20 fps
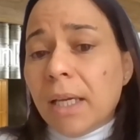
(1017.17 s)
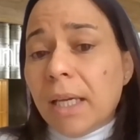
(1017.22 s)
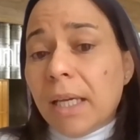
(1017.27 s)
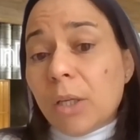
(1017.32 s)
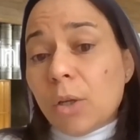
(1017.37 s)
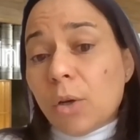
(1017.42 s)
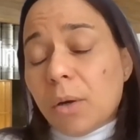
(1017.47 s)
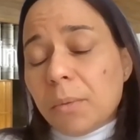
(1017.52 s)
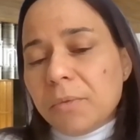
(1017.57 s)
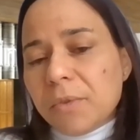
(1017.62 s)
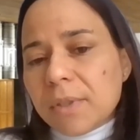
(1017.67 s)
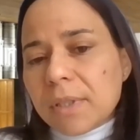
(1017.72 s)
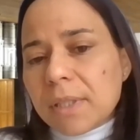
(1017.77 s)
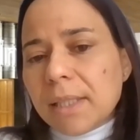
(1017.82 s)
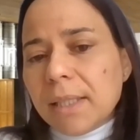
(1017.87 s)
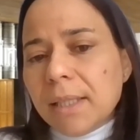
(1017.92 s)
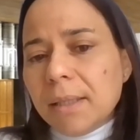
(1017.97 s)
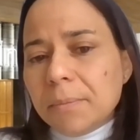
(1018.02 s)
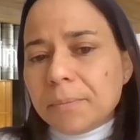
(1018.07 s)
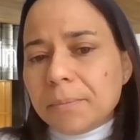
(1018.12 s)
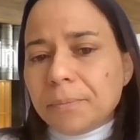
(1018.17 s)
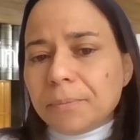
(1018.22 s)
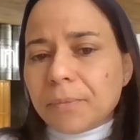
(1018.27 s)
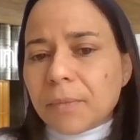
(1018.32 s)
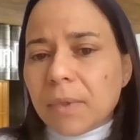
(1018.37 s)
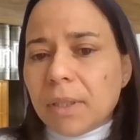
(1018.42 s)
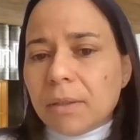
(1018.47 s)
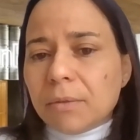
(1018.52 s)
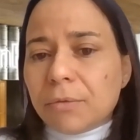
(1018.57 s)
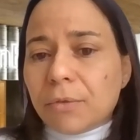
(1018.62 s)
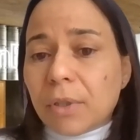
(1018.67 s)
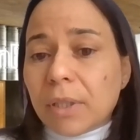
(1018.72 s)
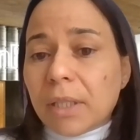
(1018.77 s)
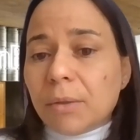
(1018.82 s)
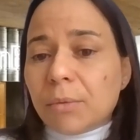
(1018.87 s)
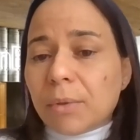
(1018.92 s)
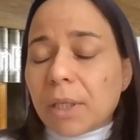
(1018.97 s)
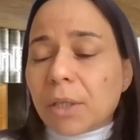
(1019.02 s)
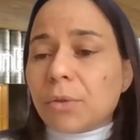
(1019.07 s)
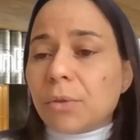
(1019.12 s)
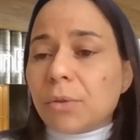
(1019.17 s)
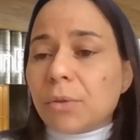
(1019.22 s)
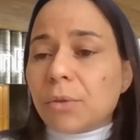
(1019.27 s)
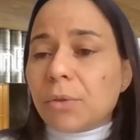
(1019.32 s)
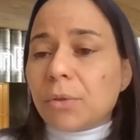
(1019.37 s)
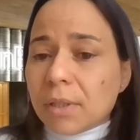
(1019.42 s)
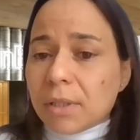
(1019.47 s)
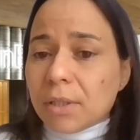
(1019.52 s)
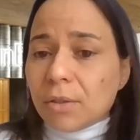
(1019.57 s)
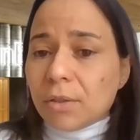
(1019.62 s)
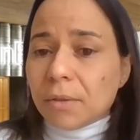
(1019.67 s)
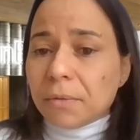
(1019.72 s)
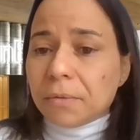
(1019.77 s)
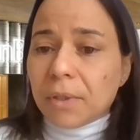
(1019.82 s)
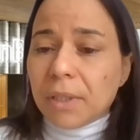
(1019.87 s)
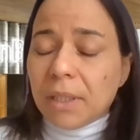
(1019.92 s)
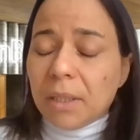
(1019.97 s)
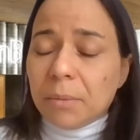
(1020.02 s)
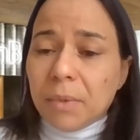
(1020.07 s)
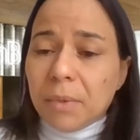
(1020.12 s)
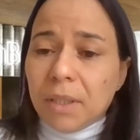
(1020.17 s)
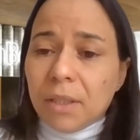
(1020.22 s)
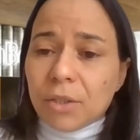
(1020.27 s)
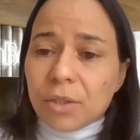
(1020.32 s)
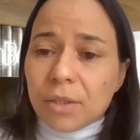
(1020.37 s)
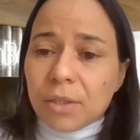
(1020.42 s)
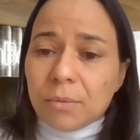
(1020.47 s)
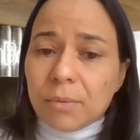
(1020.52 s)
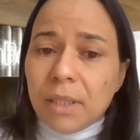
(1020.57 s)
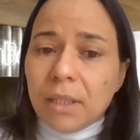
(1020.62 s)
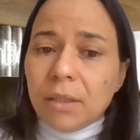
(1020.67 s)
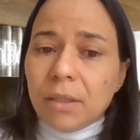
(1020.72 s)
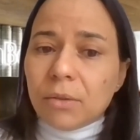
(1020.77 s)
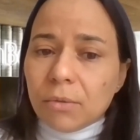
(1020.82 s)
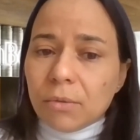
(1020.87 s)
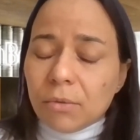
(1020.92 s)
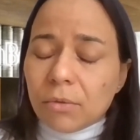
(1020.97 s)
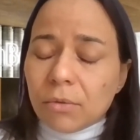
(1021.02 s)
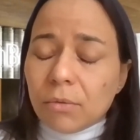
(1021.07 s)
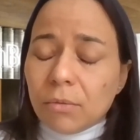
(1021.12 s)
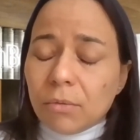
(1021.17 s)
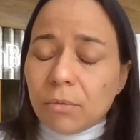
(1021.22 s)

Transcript: And obviously, for the recruiters or for the managers, we need to